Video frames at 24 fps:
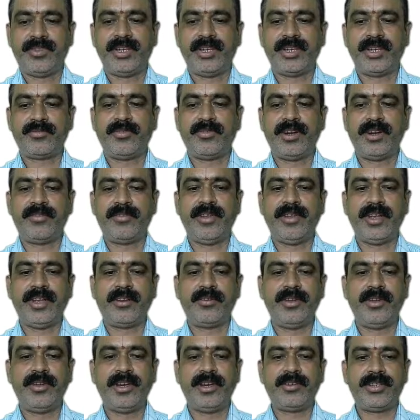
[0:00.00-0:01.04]
That's what we are
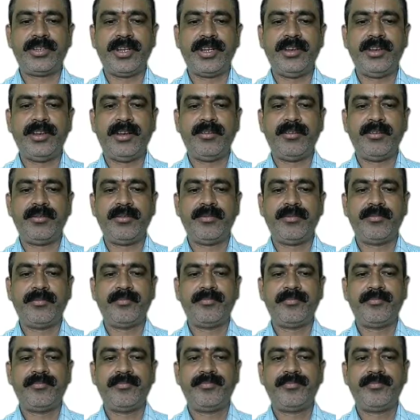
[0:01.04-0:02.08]
going to see now.
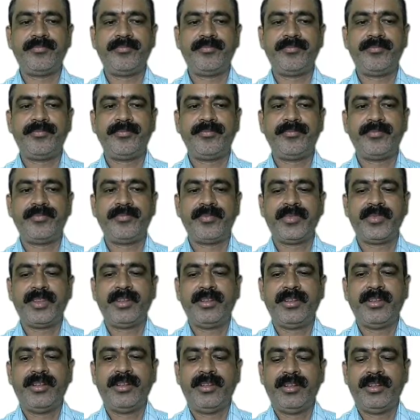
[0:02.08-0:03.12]

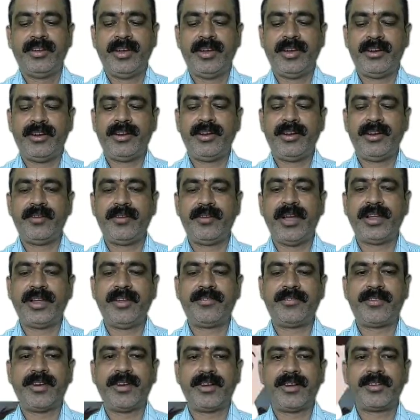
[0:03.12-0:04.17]
Internet
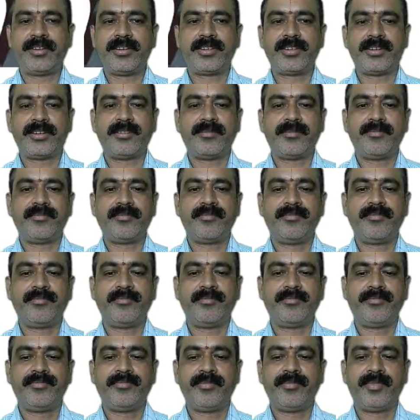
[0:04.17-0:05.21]
banking frauds.
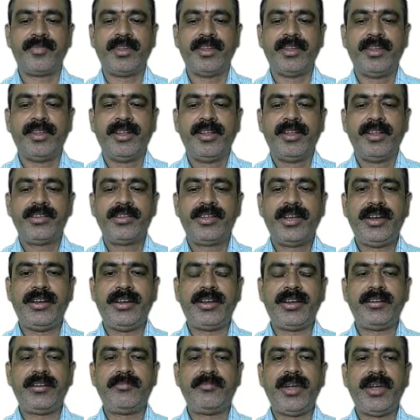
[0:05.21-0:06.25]
See,
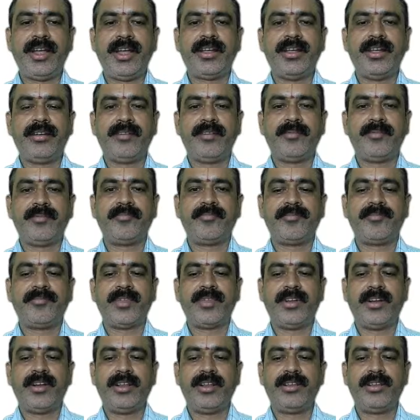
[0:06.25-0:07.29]
internet banking,
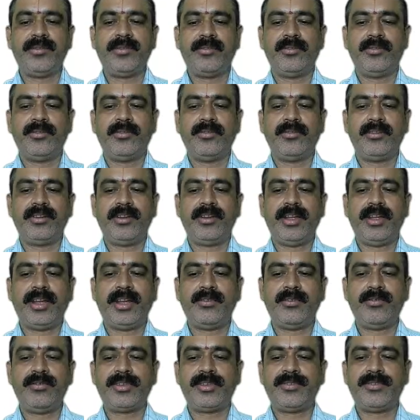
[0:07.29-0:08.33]
although
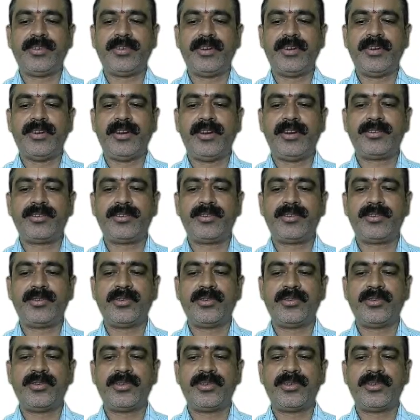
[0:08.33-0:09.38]
accounts for a not so
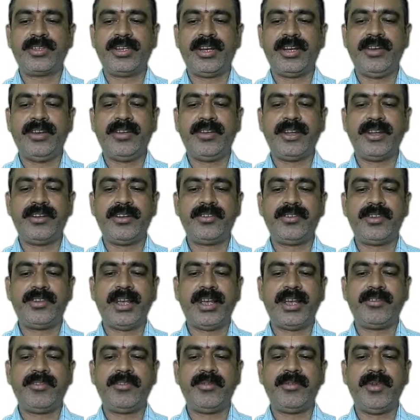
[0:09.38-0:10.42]
significant share
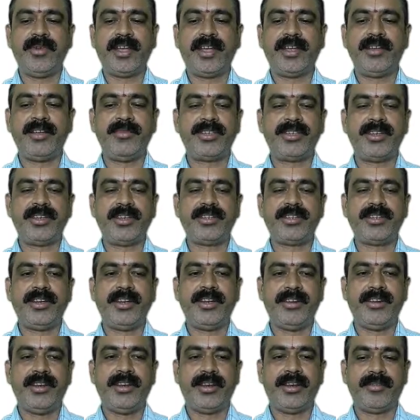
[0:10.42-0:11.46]
of the banking business in
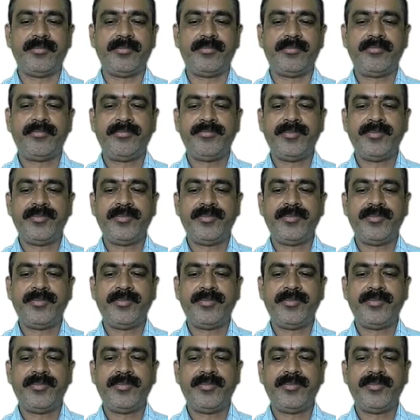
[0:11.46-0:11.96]
India,